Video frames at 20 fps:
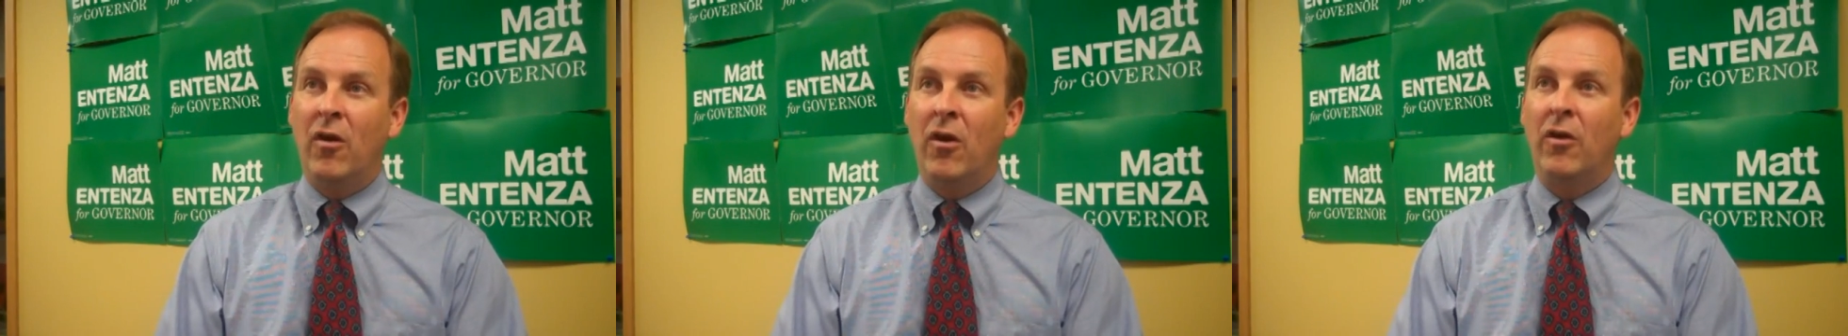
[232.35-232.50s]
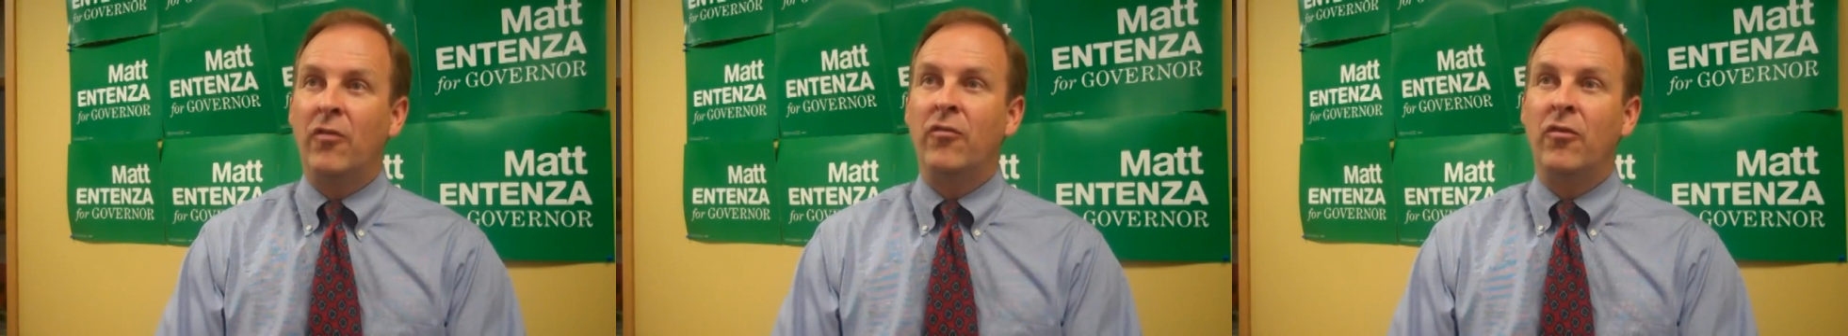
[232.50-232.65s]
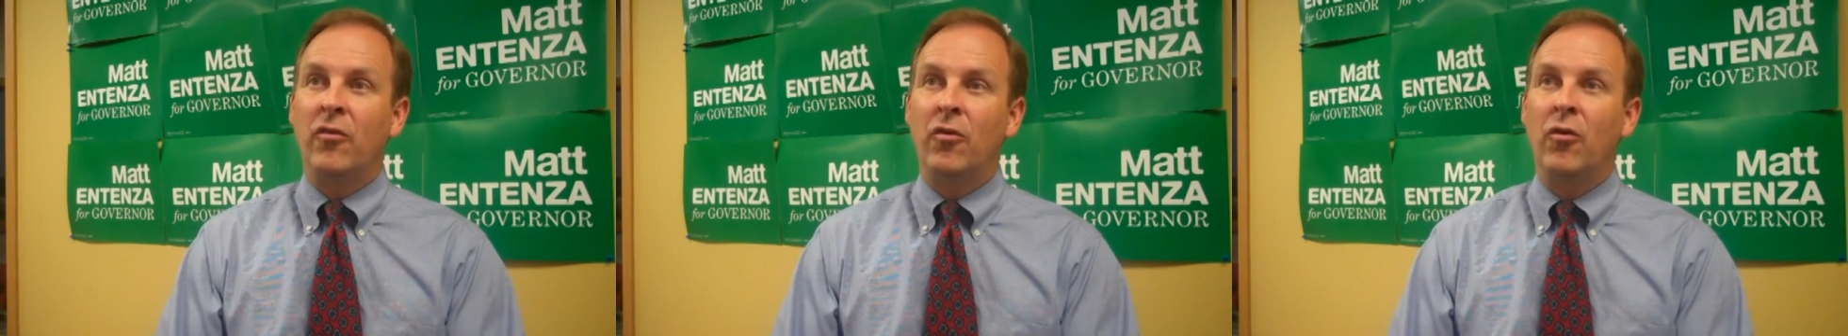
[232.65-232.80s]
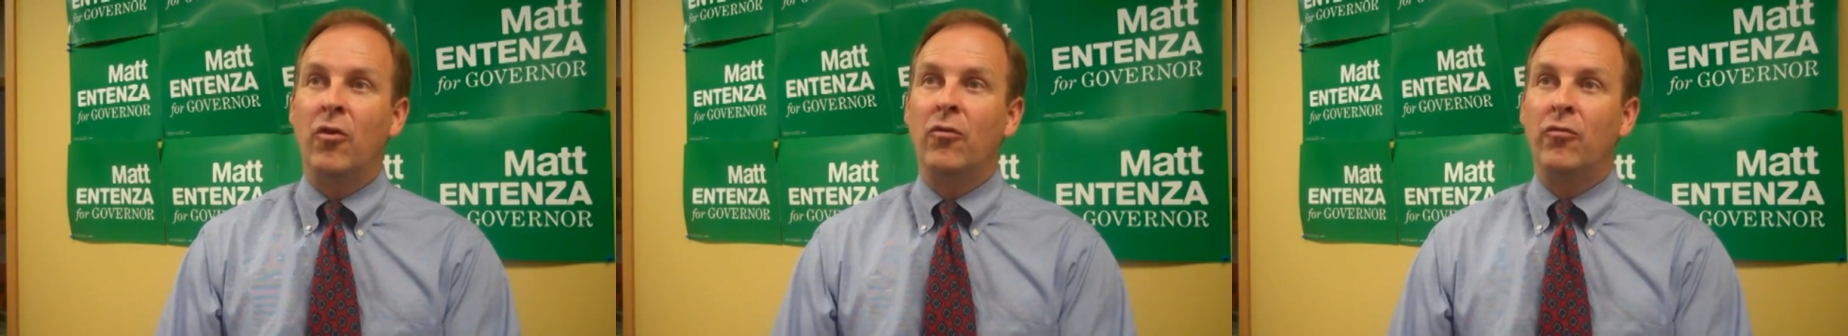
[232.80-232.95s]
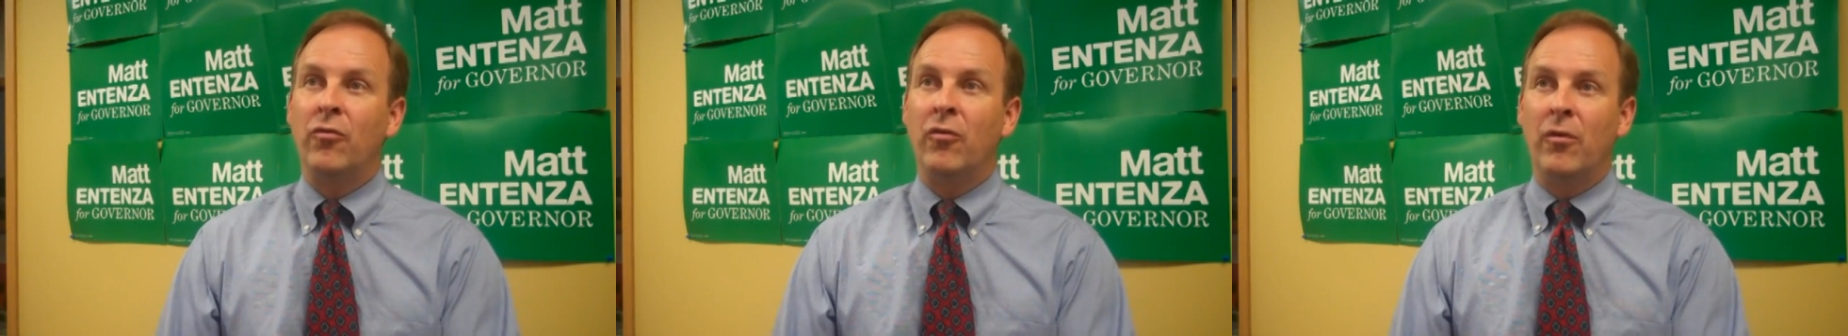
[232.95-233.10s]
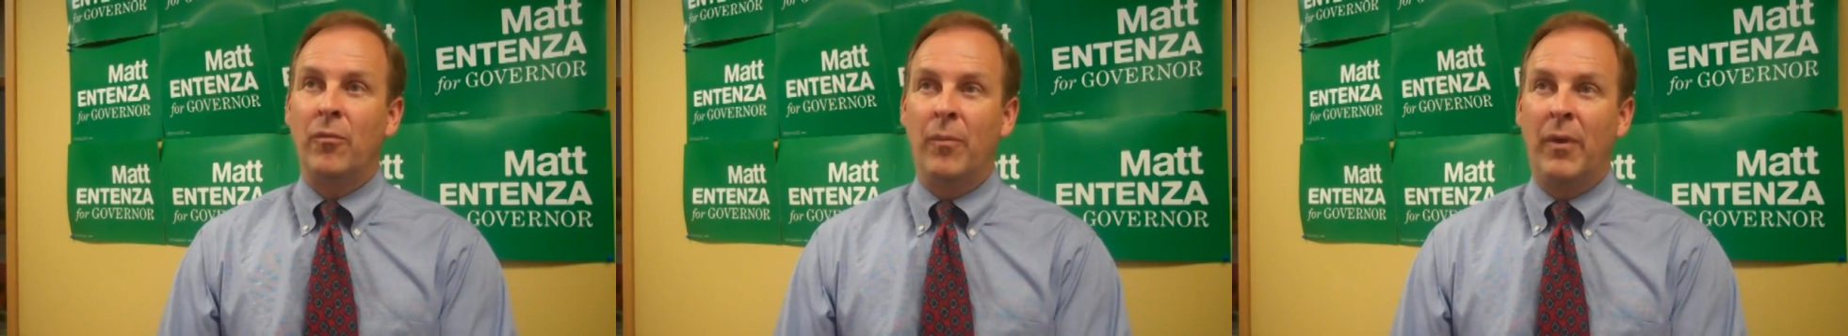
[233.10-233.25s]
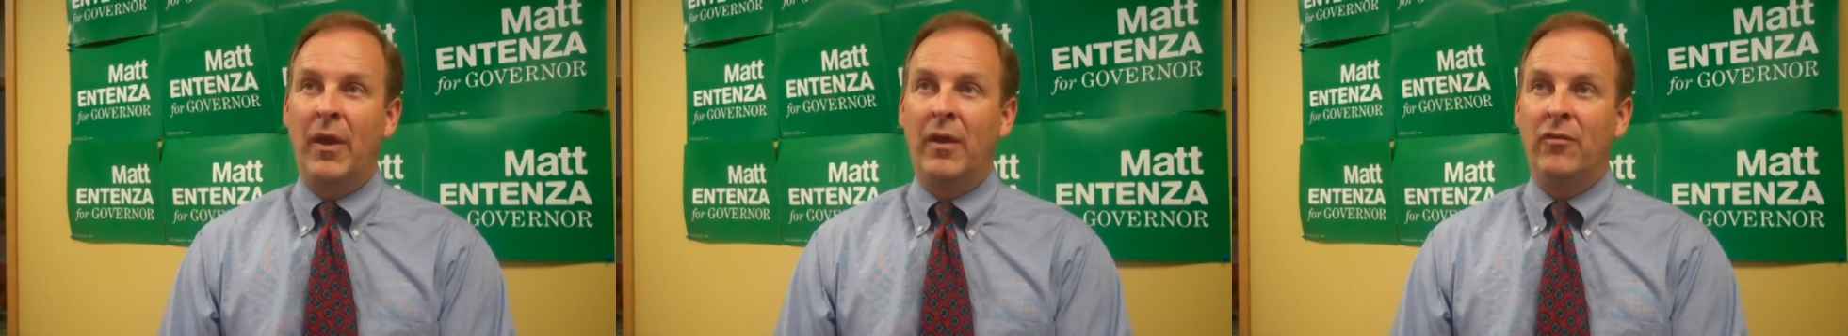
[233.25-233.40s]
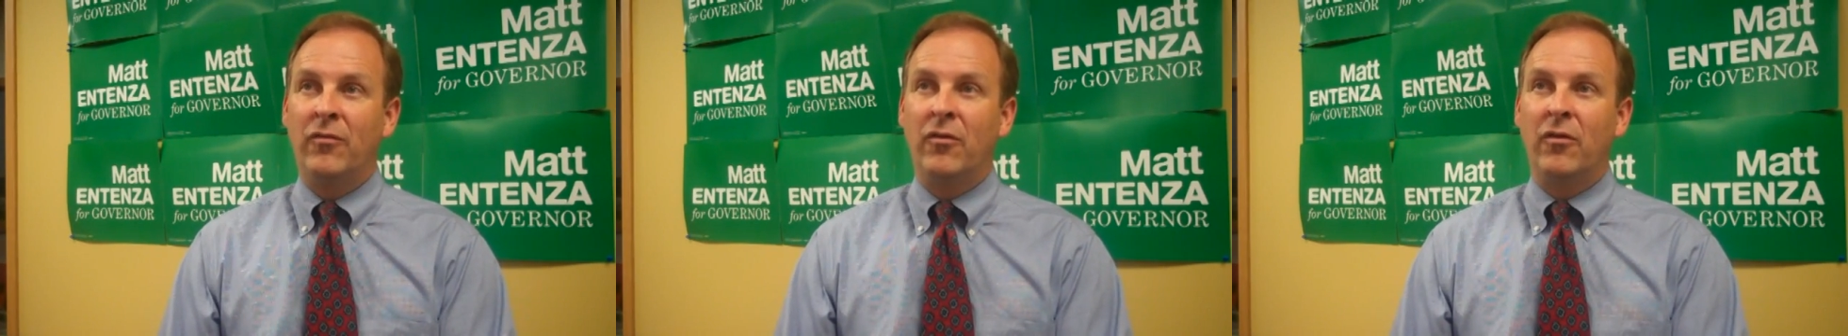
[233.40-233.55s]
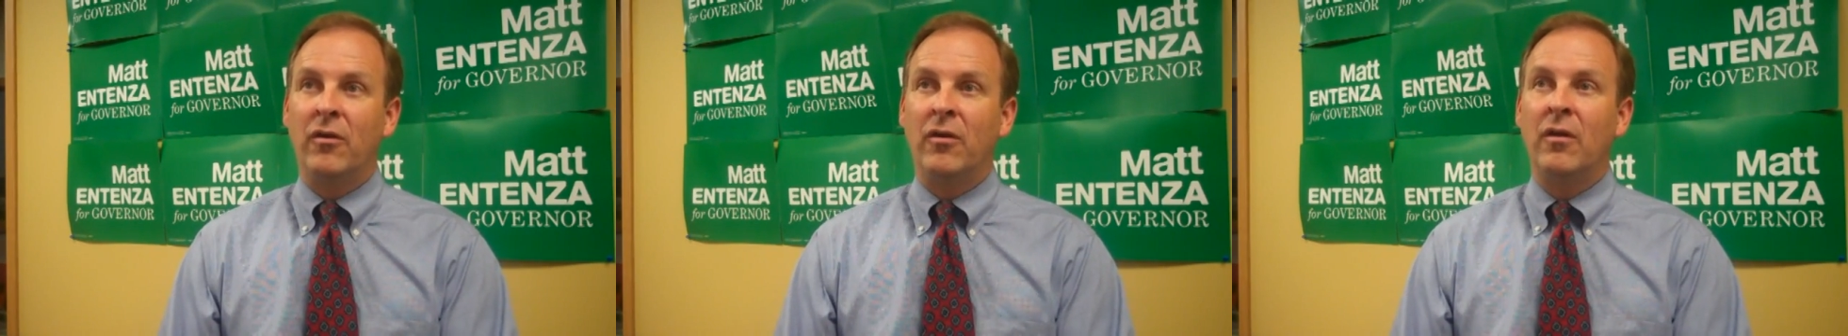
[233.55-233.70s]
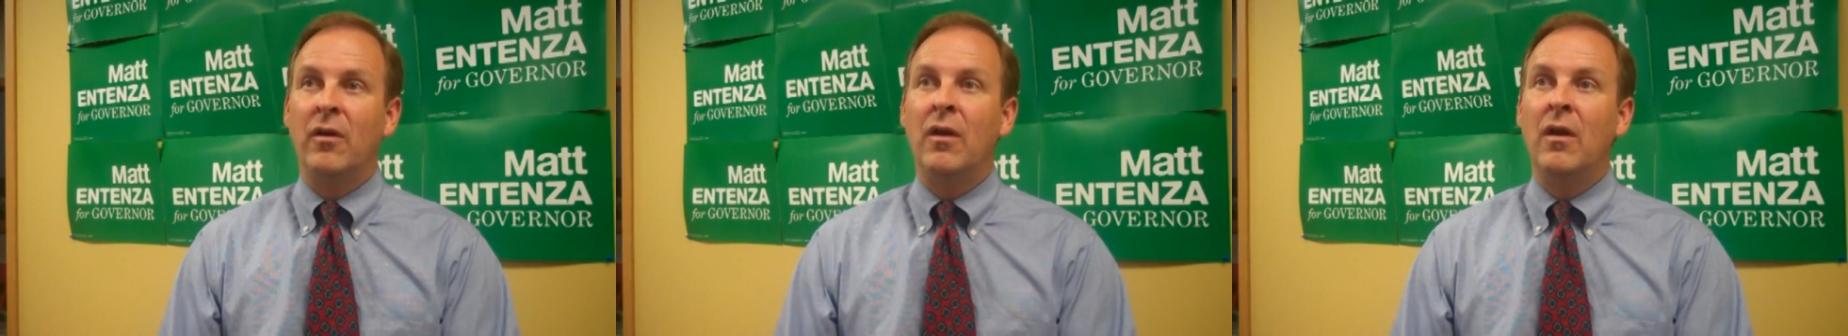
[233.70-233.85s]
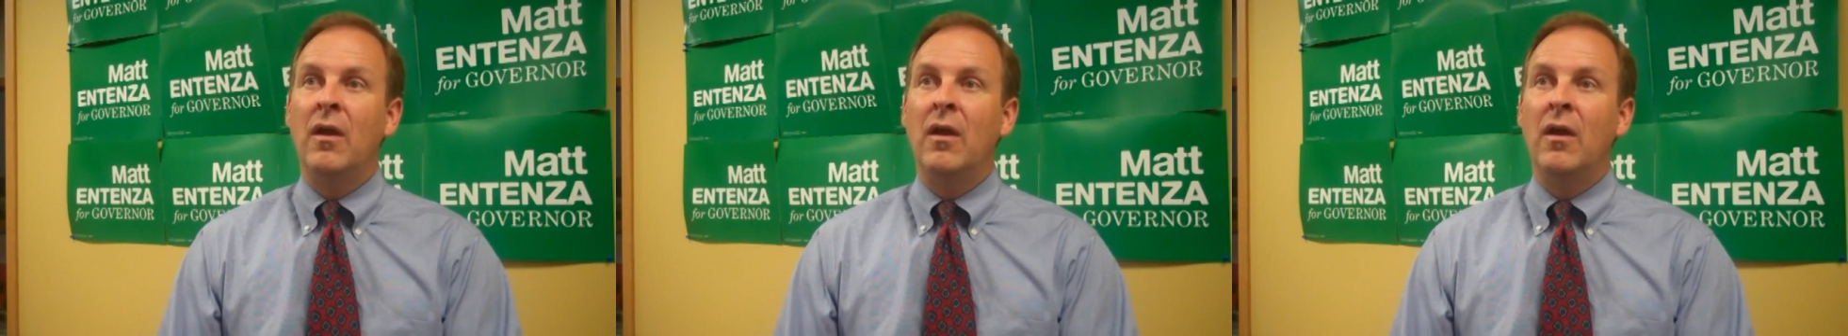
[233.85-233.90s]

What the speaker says: Arts and Cultural Ambassador.